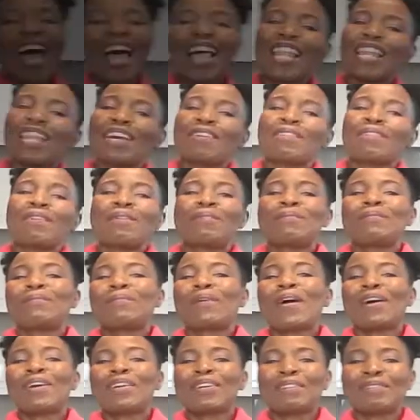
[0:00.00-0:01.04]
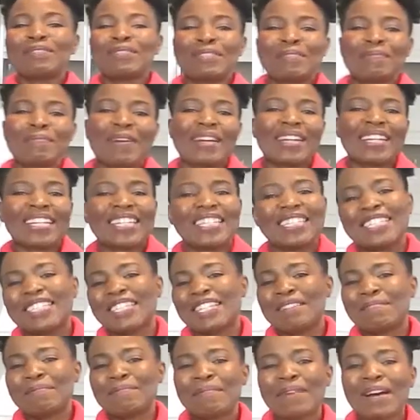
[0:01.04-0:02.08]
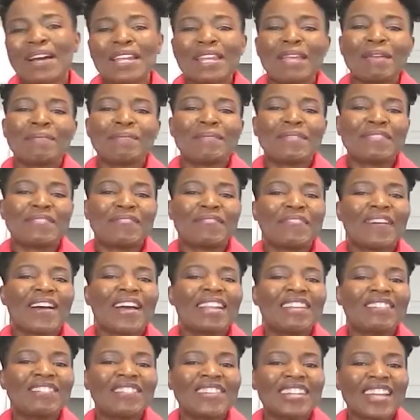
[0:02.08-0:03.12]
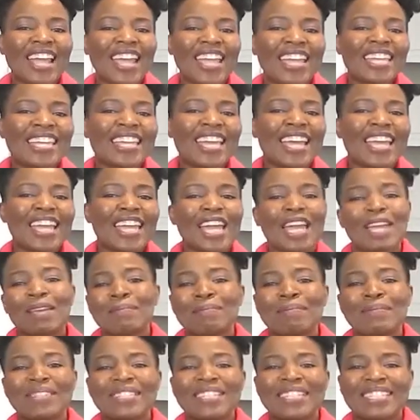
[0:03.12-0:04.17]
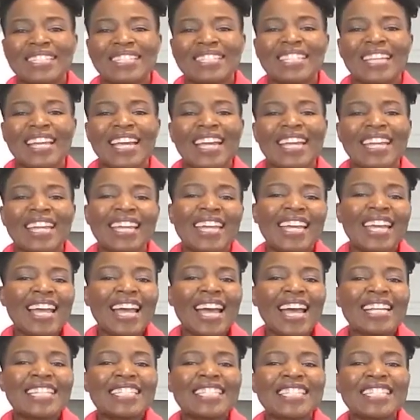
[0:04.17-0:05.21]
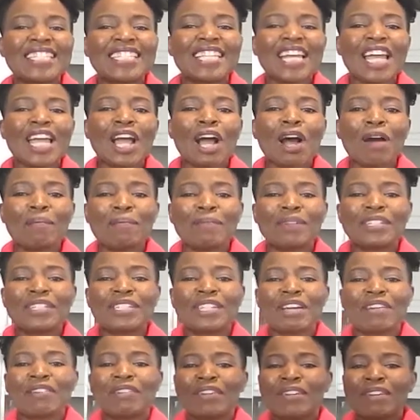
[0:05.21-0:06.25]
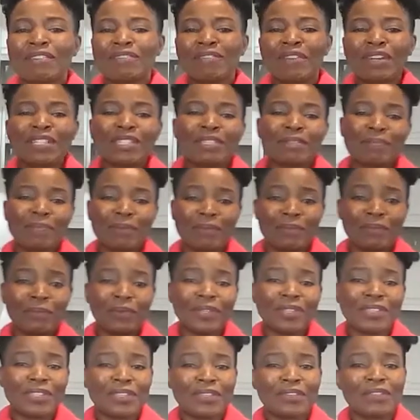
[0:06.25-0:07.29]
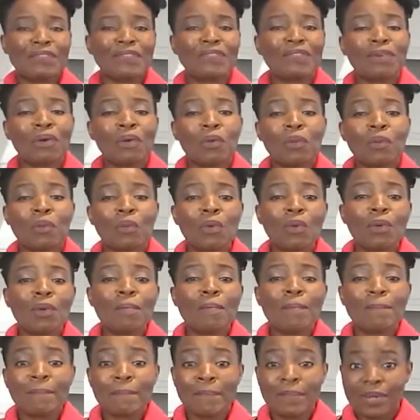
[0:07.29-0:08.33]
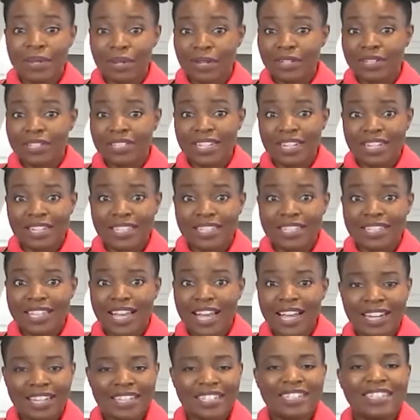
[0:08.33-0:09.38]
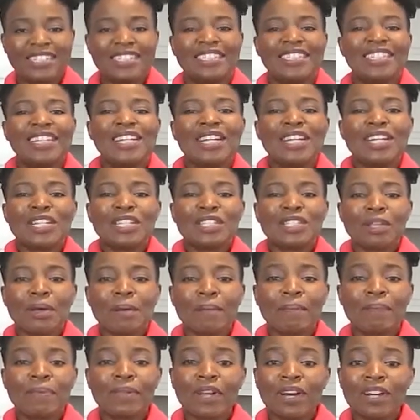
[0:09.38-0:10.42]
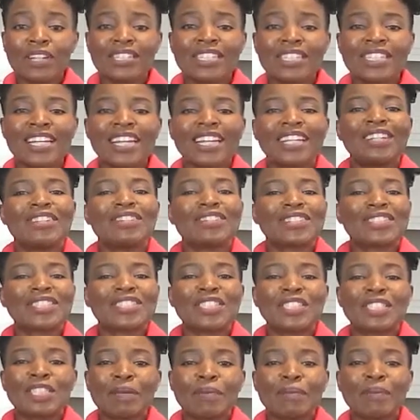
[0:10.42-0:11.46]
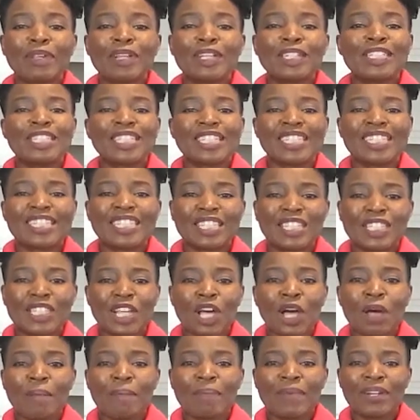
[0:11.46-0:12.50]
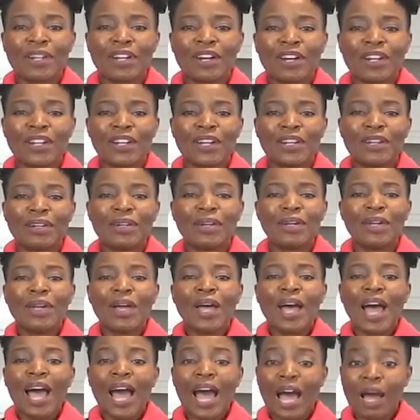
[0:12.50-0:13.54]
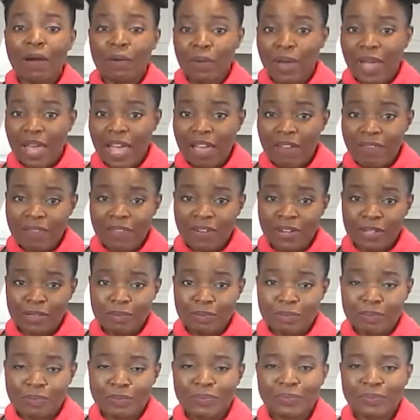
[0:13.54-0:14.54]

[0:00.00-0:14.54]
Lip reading: Hello and welcome to my kitchen. My name is Valerie, aka Mrs. K, and today I'll be sharing a recipe with you for a warm plantain salad. So plantain looks similar to dessert banana, however,